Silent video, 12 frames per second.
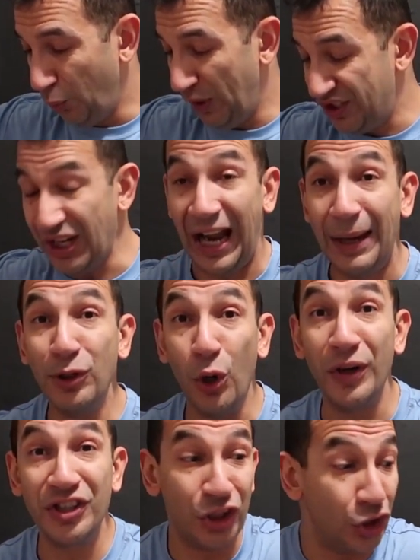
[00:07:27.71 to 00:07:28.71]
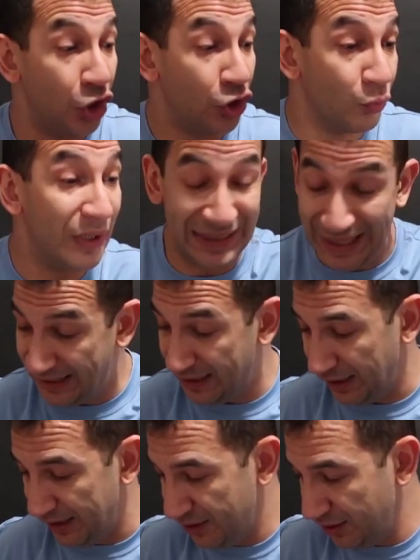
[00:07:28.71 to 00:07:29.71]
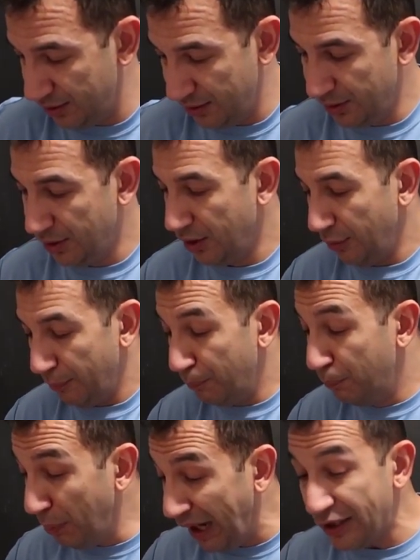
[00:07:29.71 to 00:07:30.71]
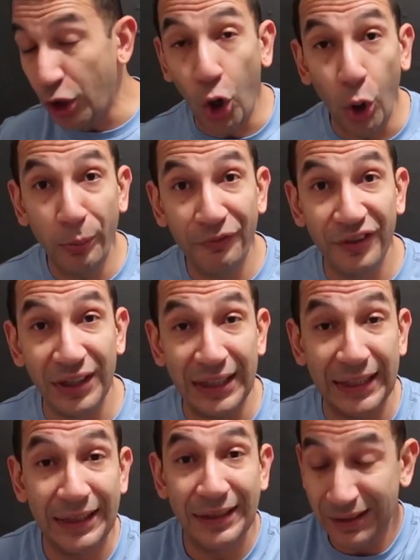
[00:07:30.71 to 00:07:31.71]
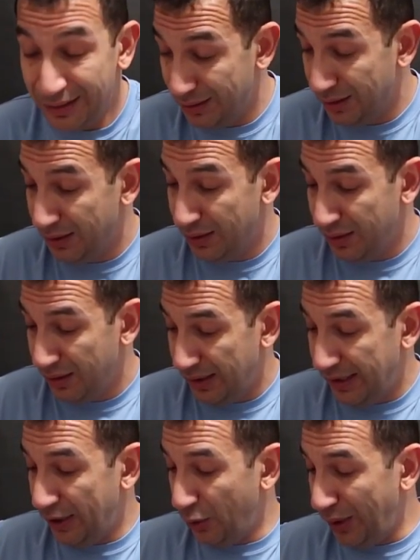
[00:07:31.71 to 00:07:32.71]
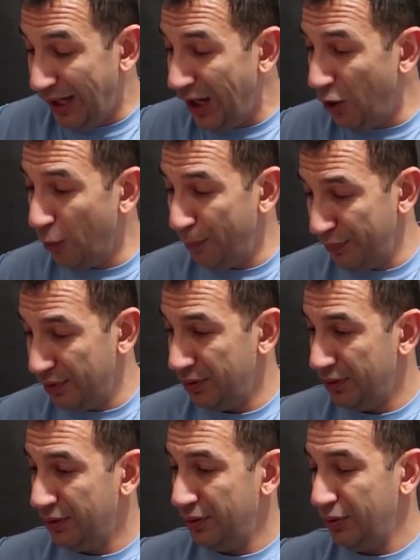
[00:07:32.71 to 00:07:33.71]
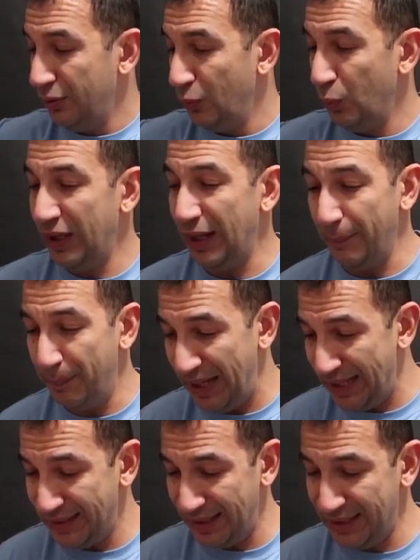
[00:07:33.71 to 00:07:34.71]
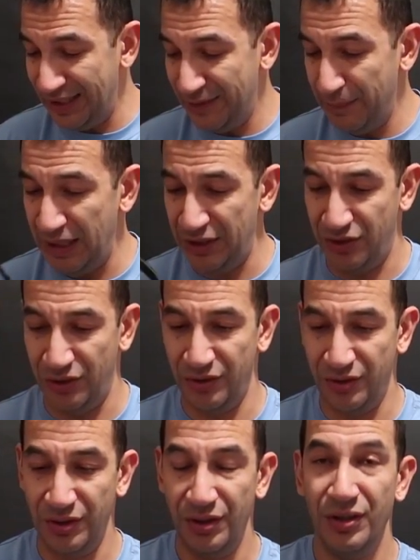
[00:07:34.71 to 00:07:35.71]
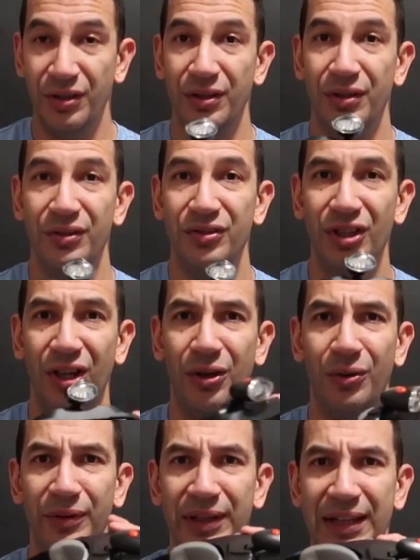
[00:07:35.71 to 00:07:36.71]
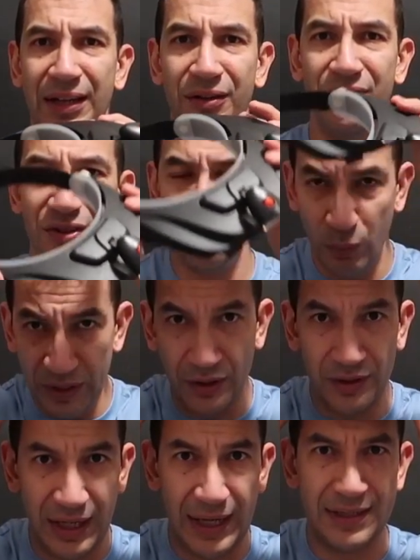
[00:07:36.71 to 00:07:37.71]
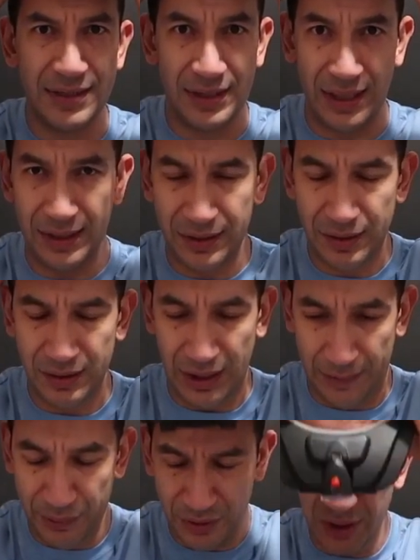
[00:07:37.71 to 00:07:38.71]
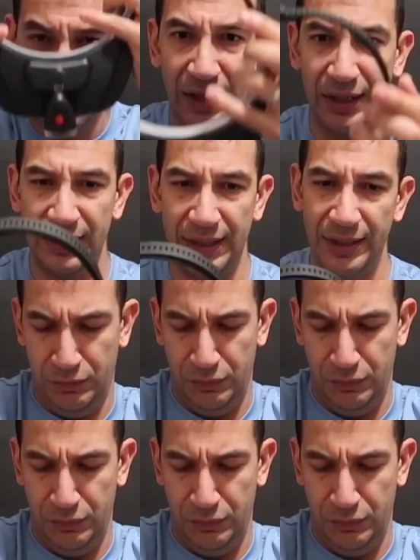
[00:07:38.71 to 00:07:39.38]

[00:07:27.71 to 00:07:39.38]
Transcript: which I'm going to look ridiculous, but hopefully it'll help when I'm painting these miniatures. So here's the weird headset that I put on.